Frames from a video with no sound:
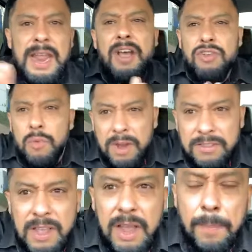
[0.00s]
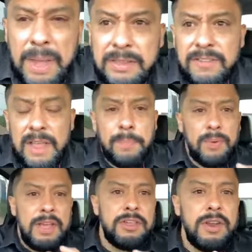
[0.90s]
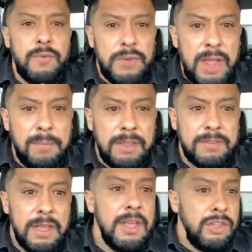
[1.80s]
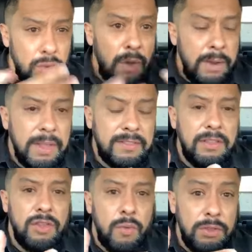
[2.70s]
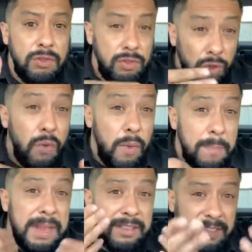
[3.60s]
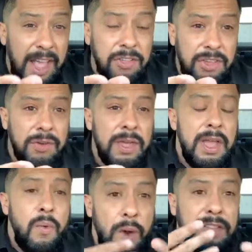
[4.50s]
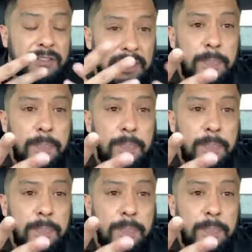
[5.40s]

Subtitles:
Now you want to talk about the separation of families. Do you want me to tell you what the